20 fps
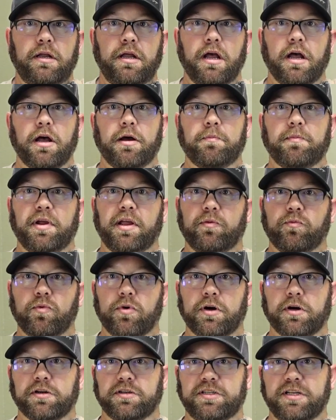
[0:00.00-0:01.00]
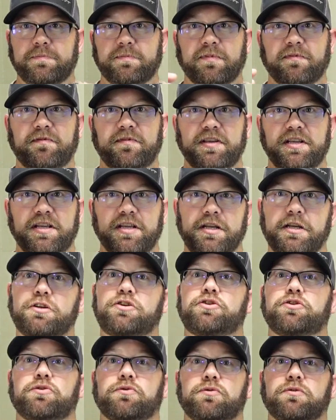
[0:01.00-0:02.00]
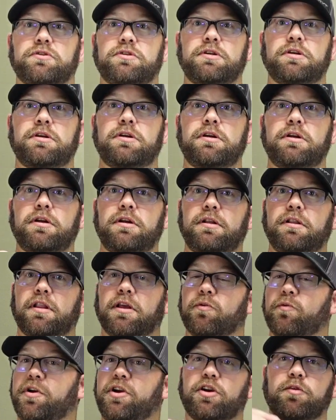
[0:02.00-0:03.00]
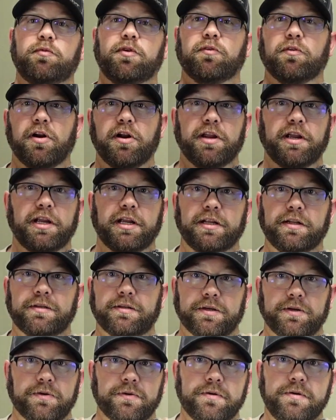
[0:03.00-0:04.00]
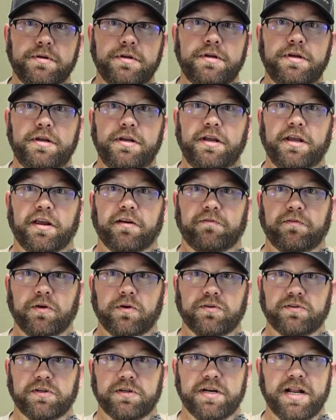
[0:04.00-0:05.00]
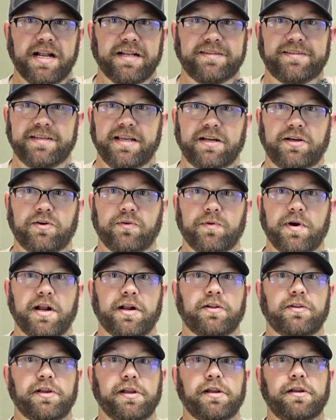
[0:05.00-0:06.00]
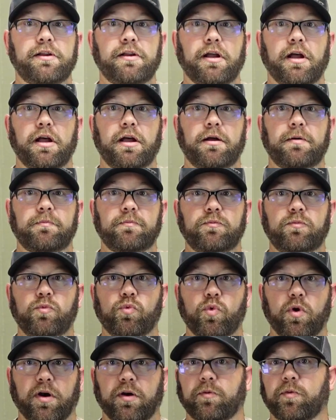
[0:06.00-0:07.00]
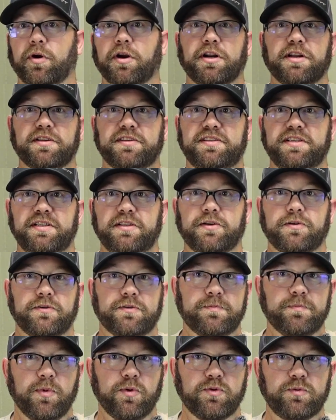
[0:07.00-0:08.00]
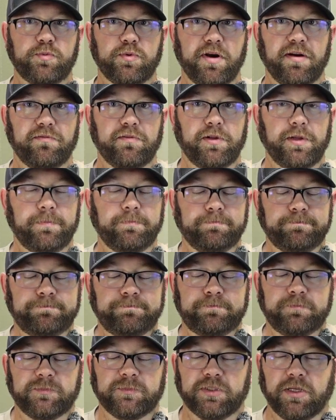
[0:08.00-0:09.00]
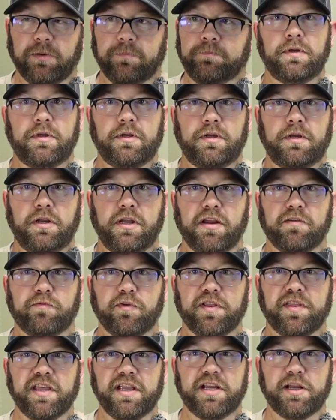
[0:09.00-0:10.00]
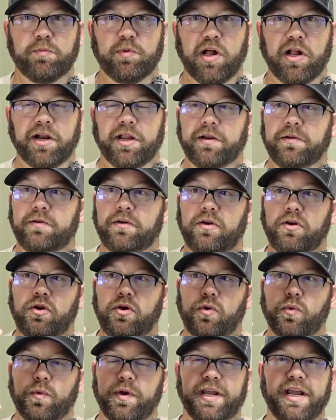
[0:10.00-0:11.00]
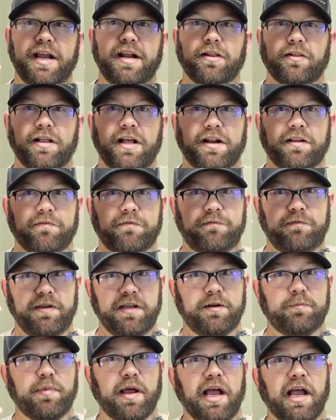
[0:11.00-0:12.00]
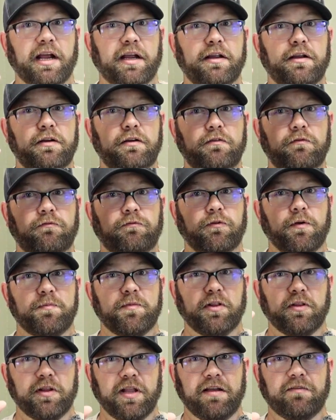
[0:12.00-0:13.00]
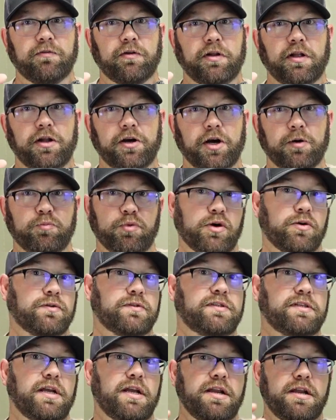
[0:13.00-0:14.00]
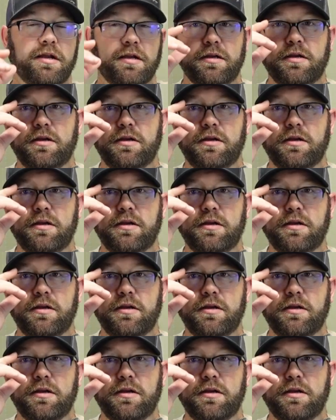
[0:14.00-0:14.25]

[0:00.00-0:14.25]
and what are some of the issues that we could be running into if those are not set correctly, where we're going to see those most prevalent. So, if we think about it, we gain a lot of feedback from the level on our bow sight.